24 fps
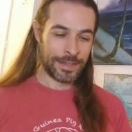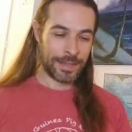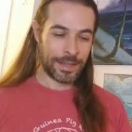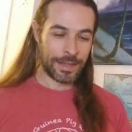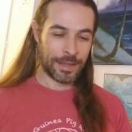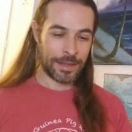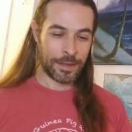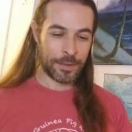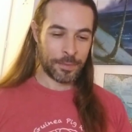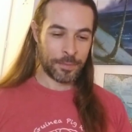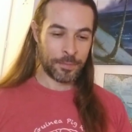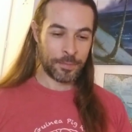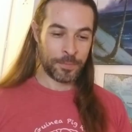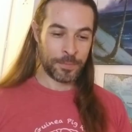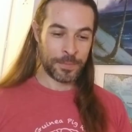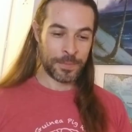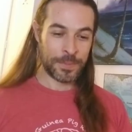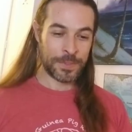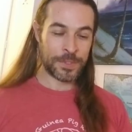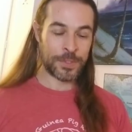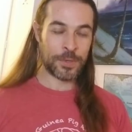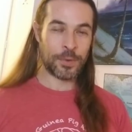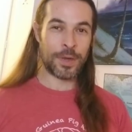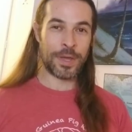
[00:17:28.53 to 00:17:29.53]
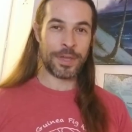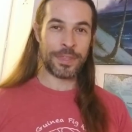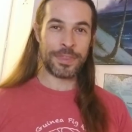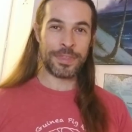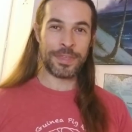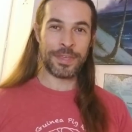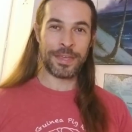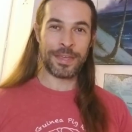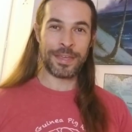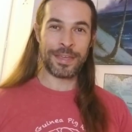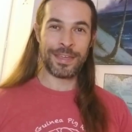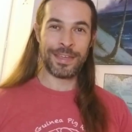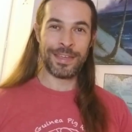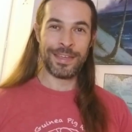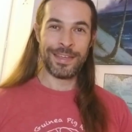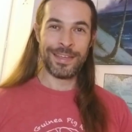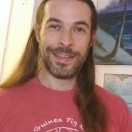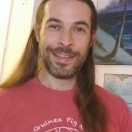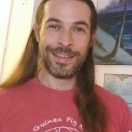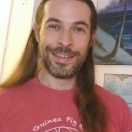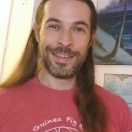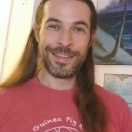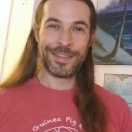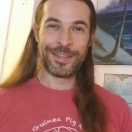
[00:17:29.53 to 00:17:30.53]
Um, so I think
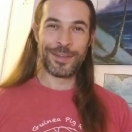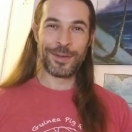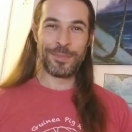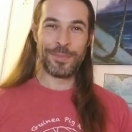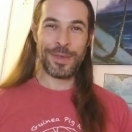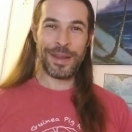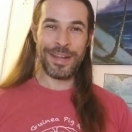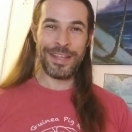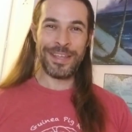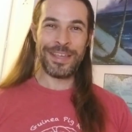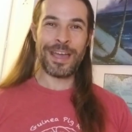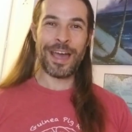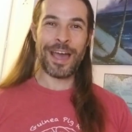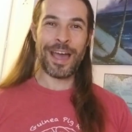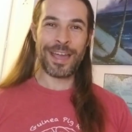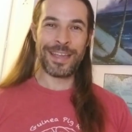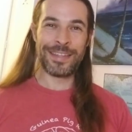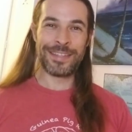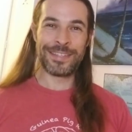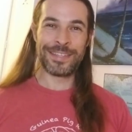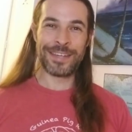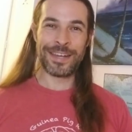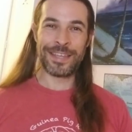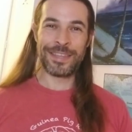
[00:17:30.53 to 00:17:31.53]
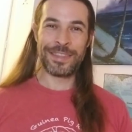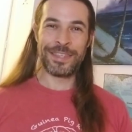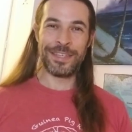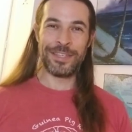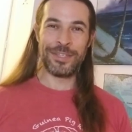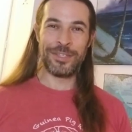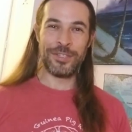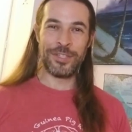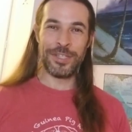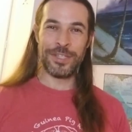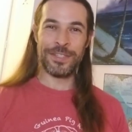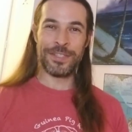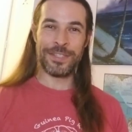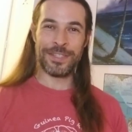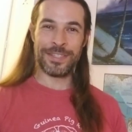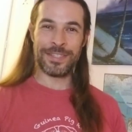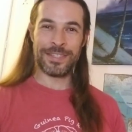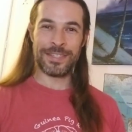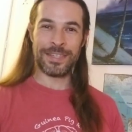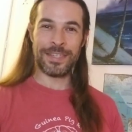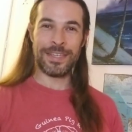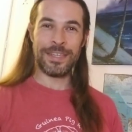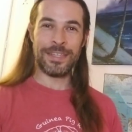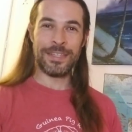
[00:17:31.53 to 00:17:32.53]
there are many guides, and I think
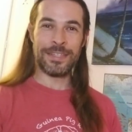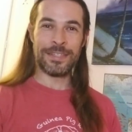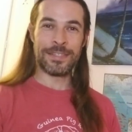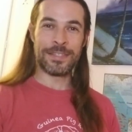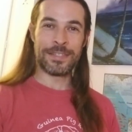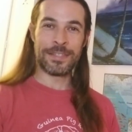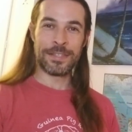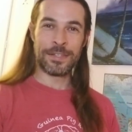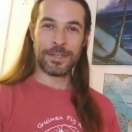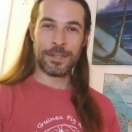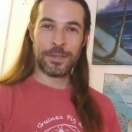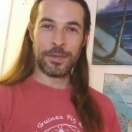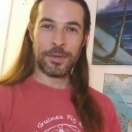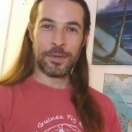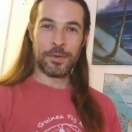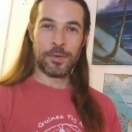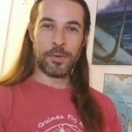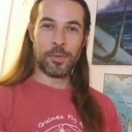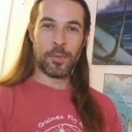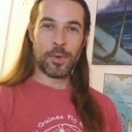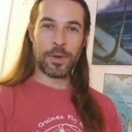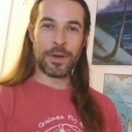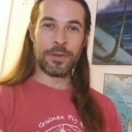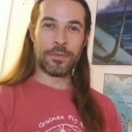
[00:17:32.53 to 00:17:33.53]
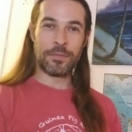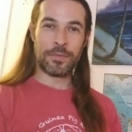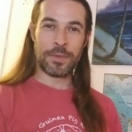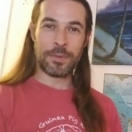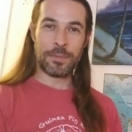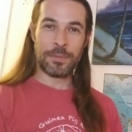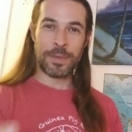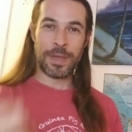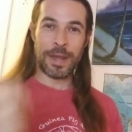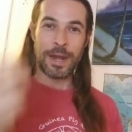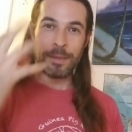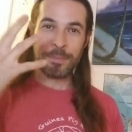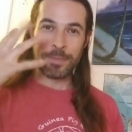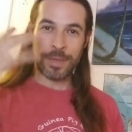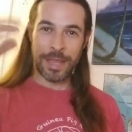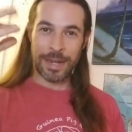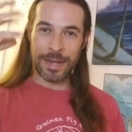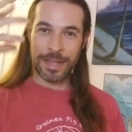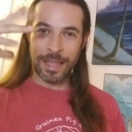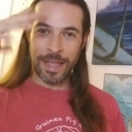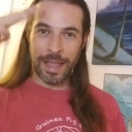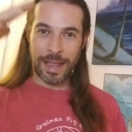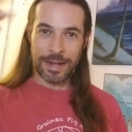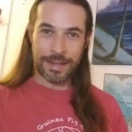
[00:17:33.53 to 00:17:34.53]
Jesus is one of them. And I'm
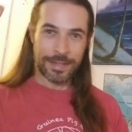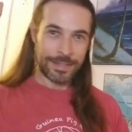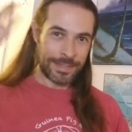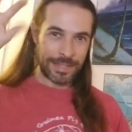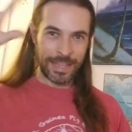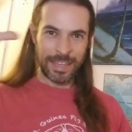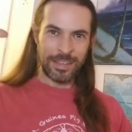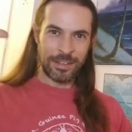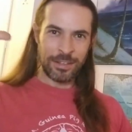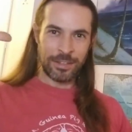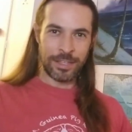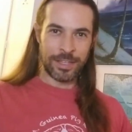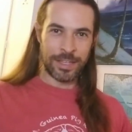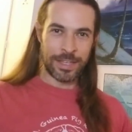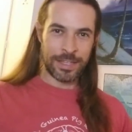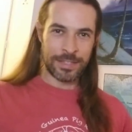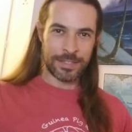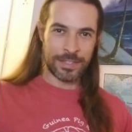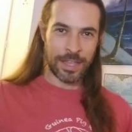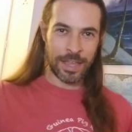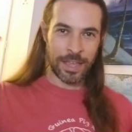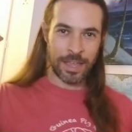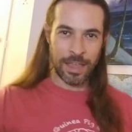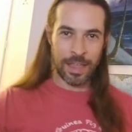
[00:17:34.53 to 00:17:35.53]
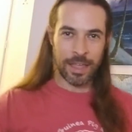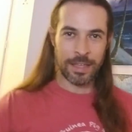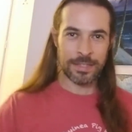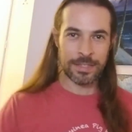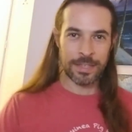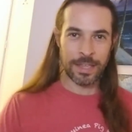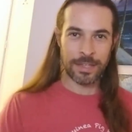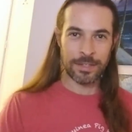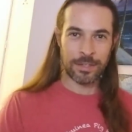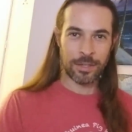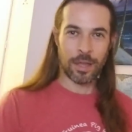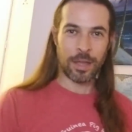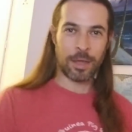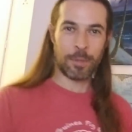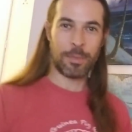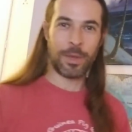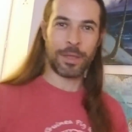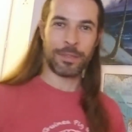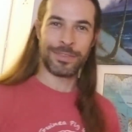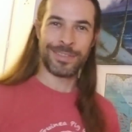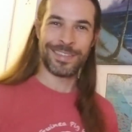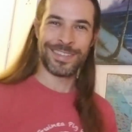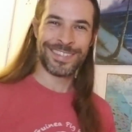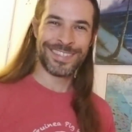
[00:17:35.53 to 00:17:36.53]
getting kind of tingly as I as I talk
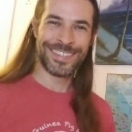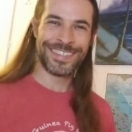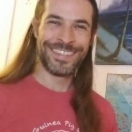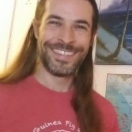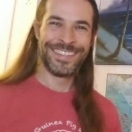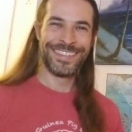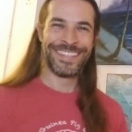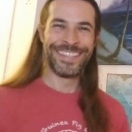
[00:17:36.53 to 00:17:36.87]
about this.